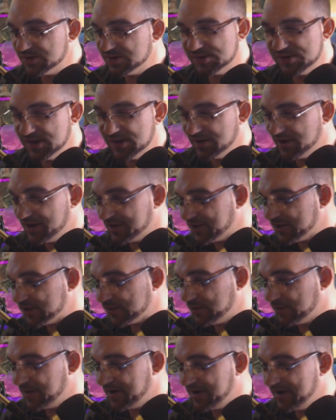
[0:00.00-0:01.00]
see like
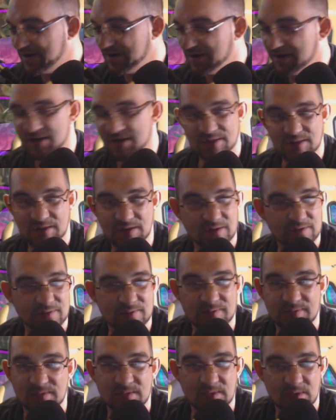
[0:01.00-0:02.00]
this one here,
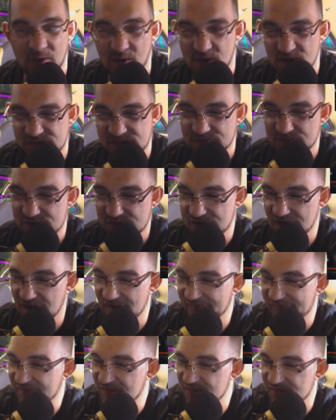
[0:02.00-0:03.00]
awesome
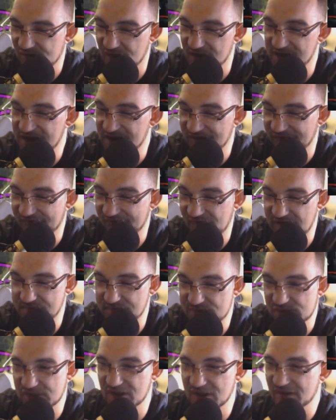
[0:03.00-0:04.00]
stuff. This Lightning
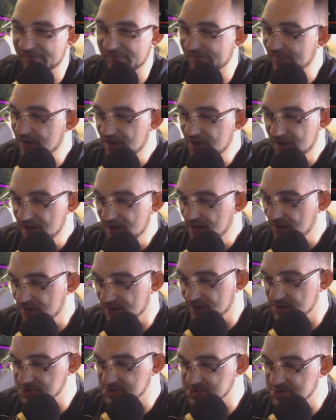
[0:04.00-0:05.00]
Vape stuff.
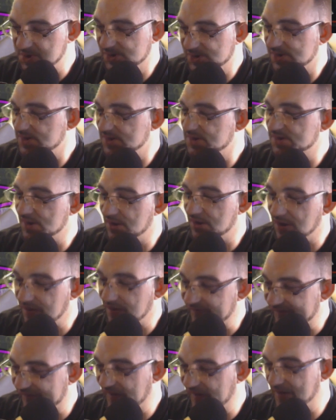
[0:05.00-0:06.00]
Their juices
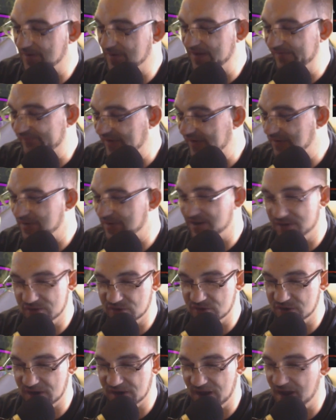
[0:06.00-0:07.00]
are very, very
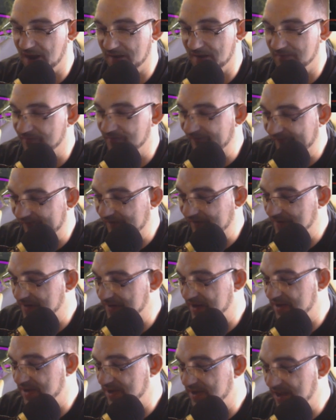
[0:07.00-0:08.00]
good. I'm
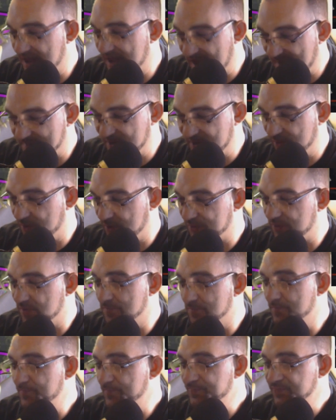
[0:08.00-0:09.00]
very happy with
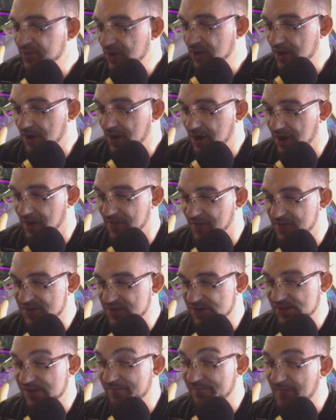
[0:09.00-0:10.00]
them.
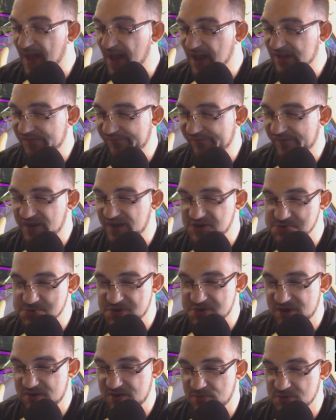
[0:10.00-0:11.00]
This is the Max
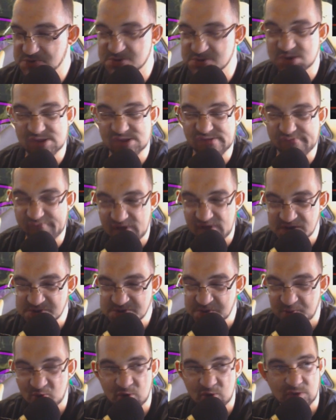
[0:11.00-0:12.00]
VG, which is
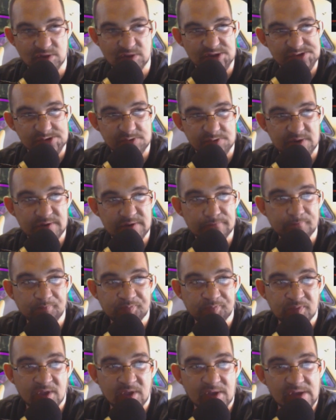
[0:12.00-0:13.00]
vegetable glycerin.
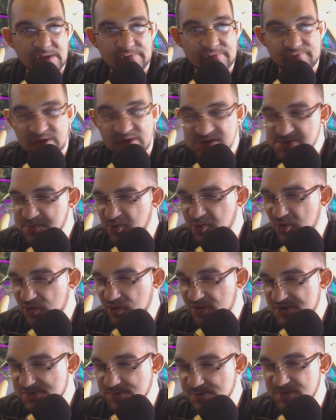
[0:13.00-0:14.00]
Vegetable
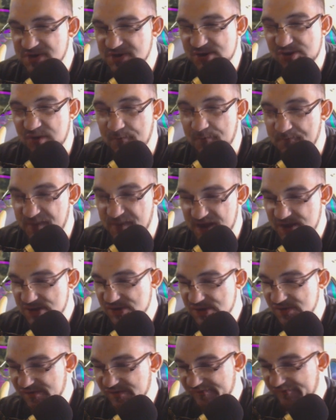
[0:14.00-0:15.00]
glycerin is the
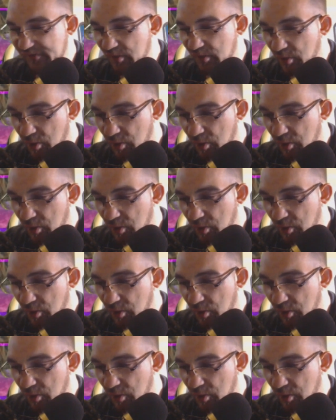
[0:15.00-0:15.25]
base of